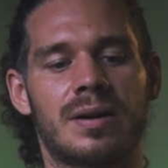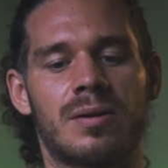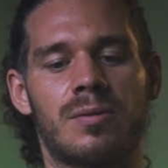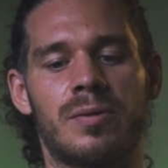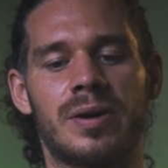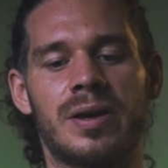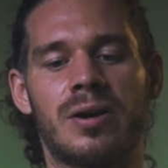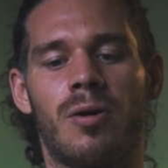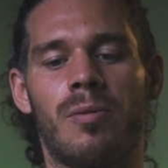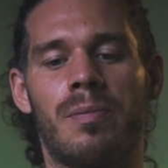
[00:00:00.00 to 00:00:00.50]

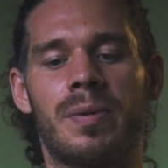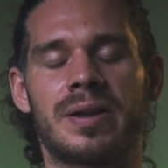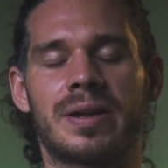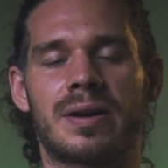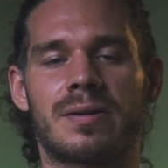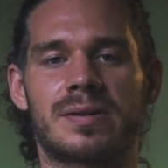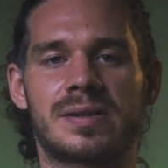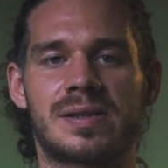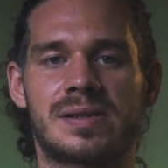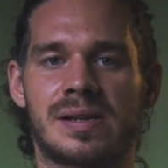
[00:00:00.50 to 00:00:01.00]
we open
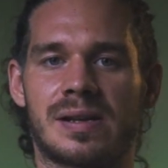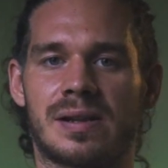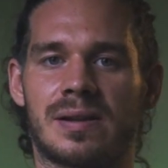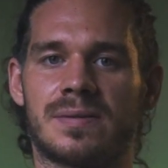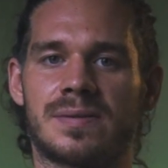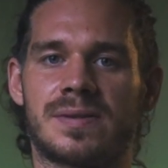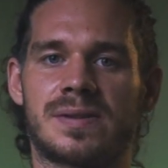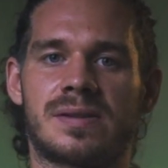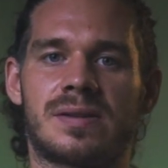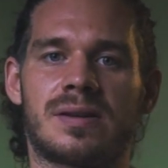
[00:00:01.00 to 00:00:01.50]

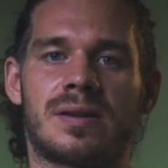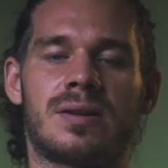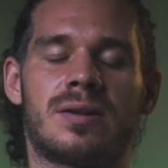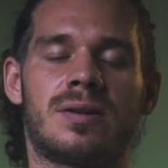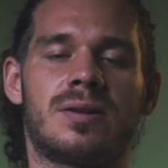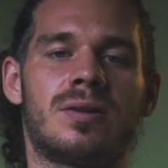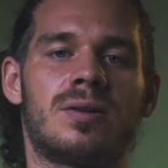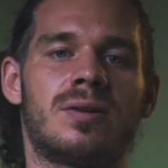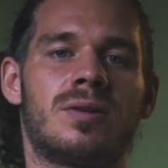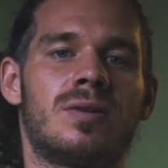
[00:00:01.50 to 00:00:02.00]
ourselves
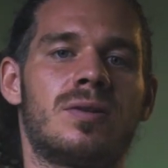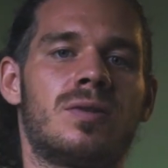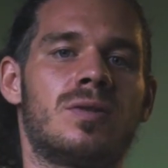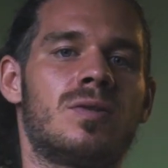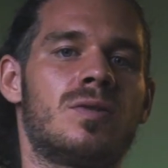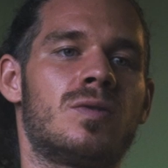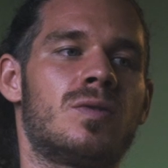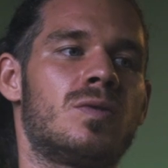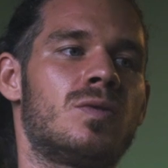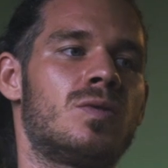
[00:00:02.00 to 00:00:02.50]

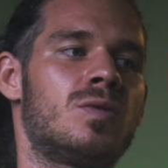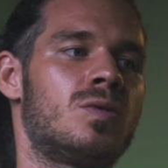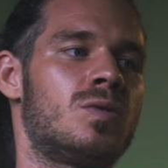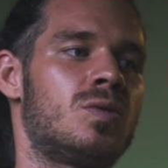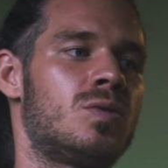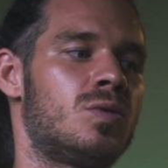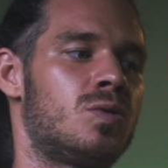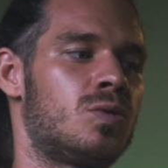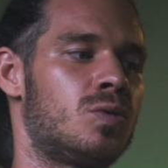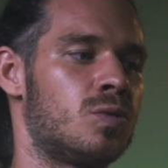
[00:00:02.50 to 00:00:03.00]

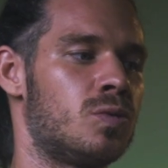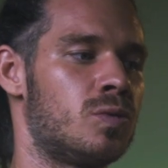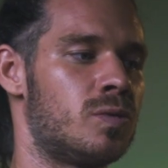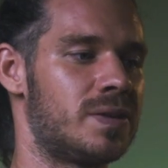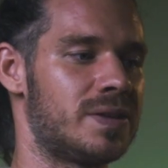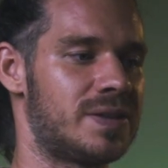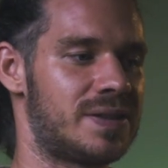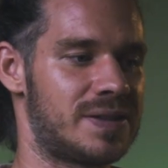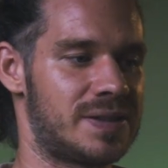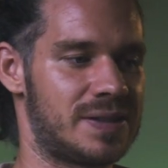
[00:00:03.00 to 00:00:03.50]
to
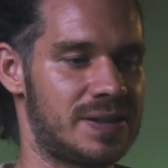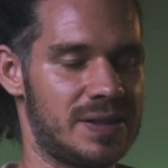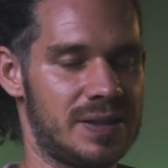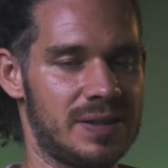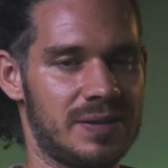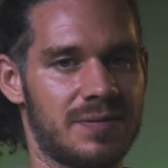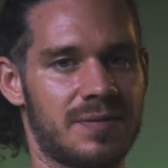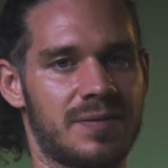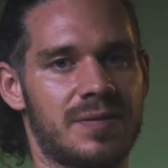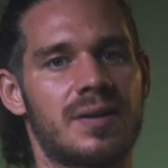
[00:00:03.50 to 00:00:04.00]

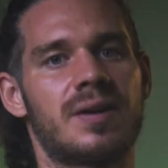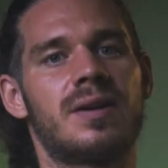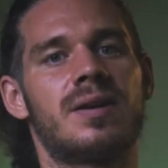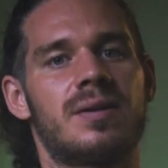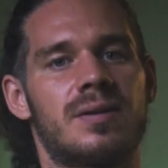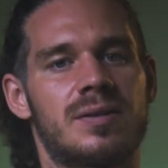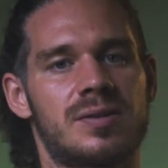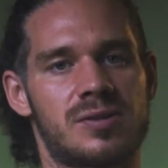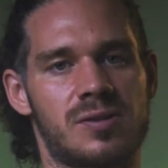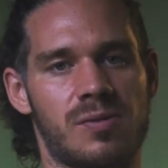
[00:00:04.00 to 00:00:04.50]
receive
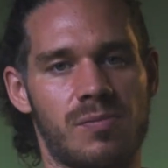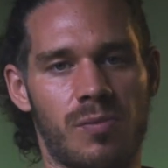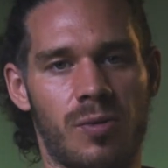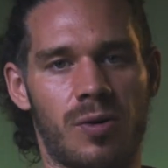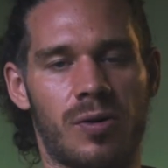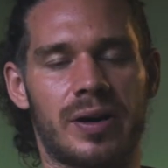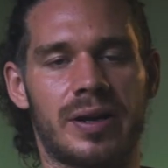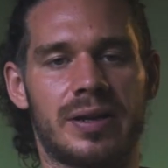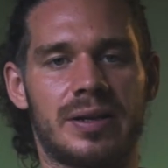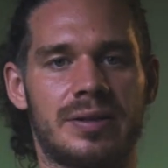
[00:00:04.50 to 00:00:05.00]
some
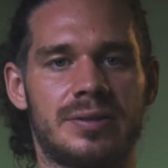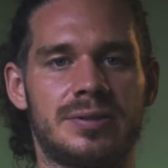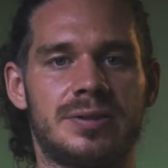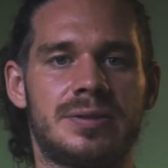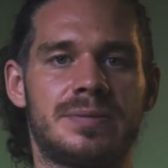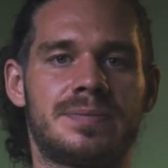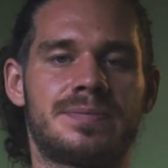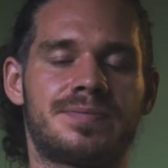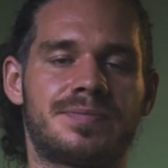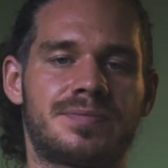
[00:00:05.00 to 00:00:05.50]
more
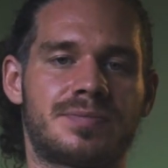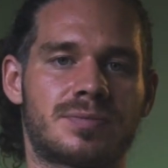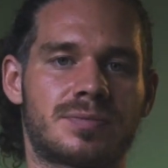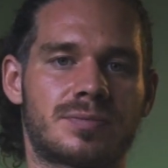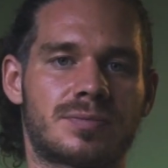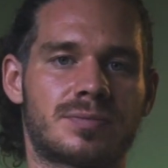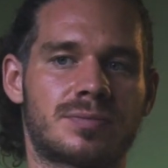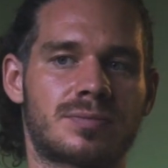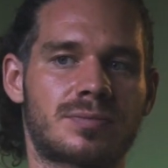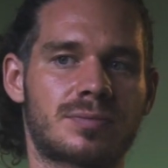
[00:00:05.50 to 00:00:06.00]
energy.
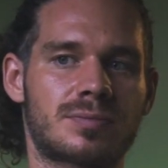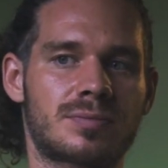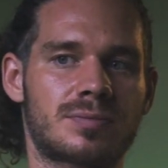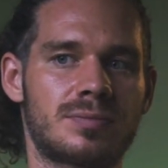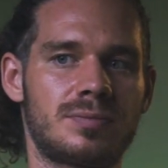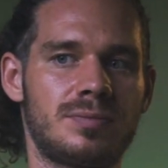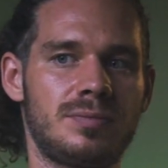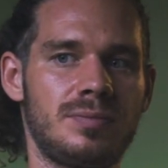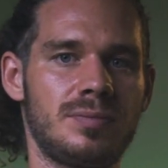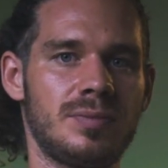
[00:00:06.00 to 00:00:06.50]

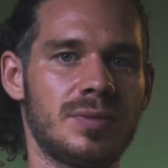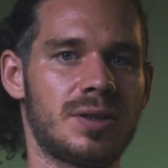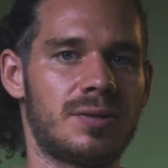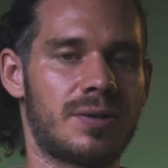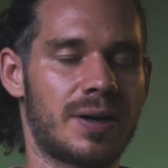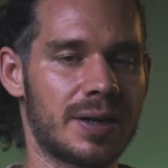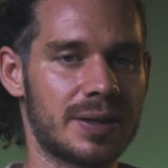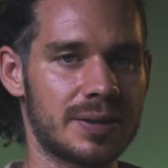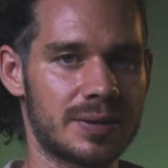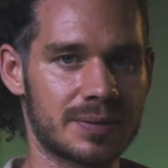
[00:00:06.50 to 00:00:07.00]

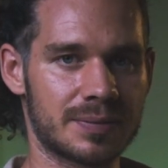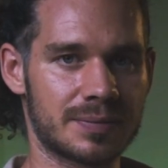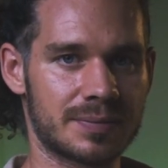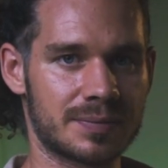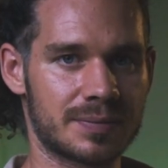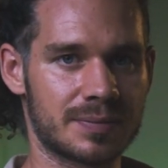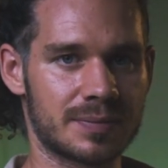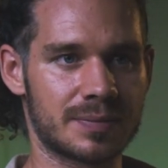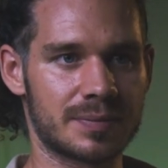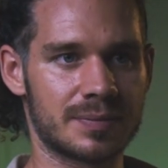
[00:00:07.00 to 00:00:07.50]
Right?
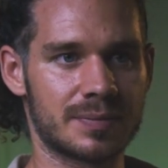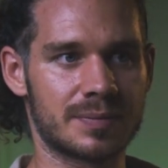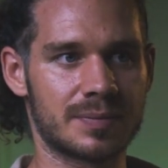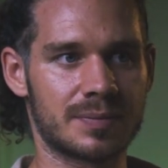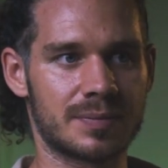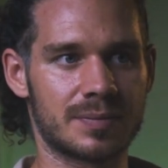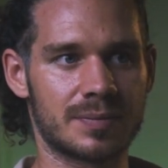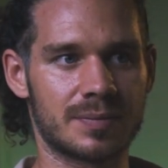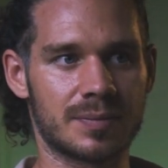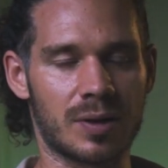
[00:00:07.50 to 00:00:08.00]

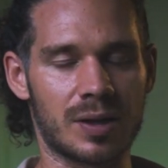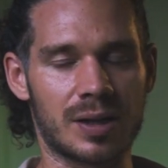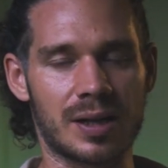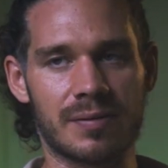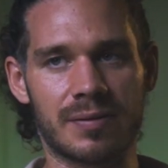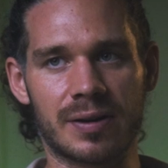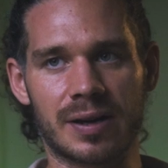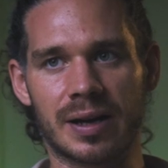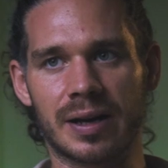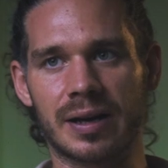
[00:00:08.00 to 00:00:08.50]

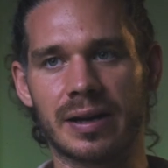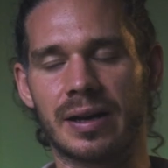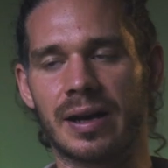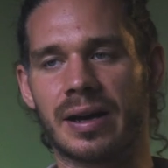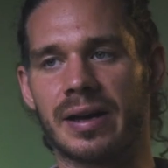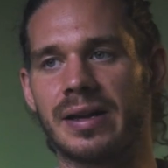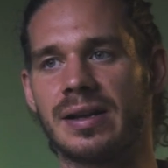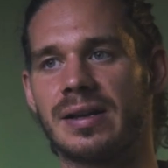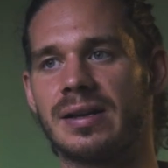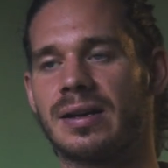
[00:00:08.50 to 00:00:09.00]
Whenever
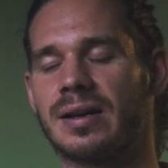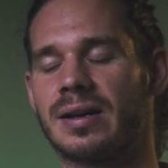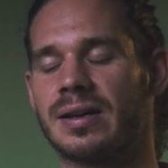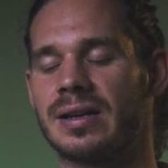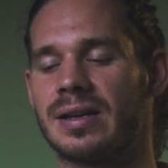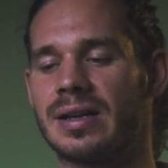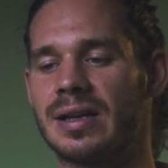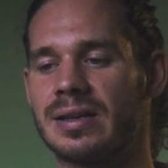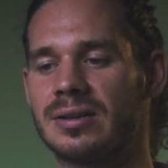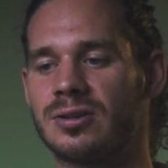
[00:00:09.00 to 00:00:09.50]
I
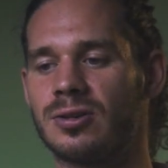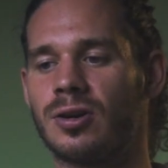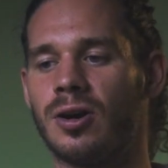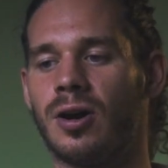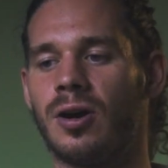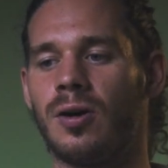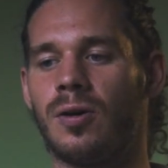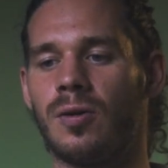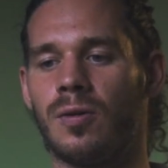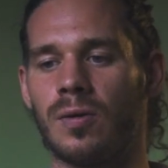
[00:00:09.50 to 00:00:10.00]
let
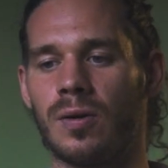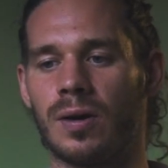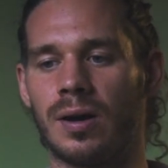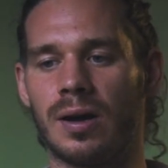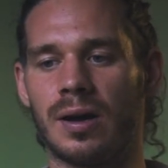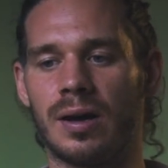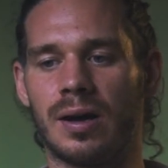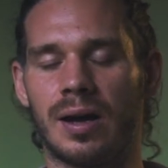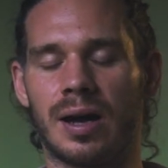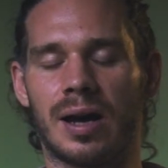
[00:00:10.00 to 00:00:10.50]
go
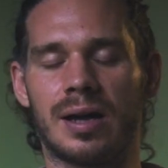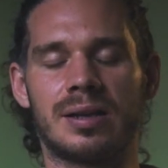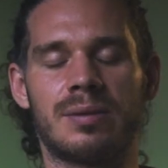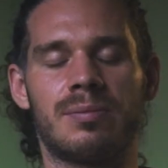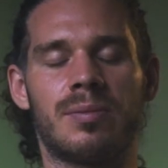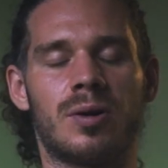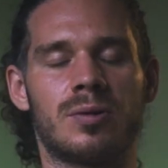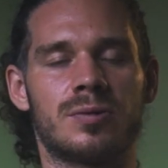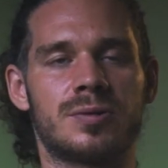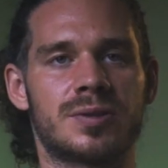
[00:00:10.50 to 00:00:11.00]
an
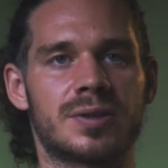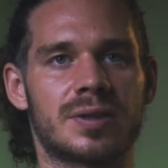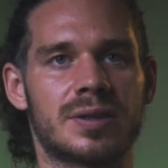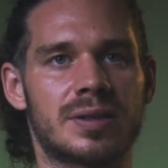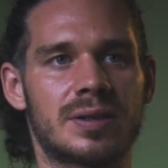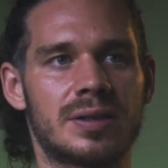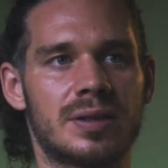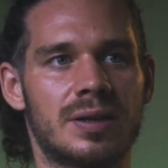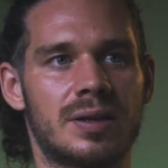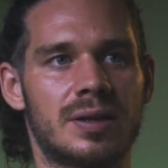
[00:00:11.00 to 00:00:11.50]

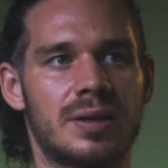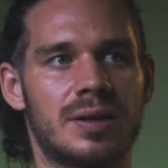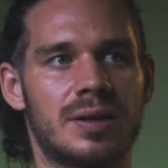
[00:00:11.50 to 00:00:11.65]
emotion,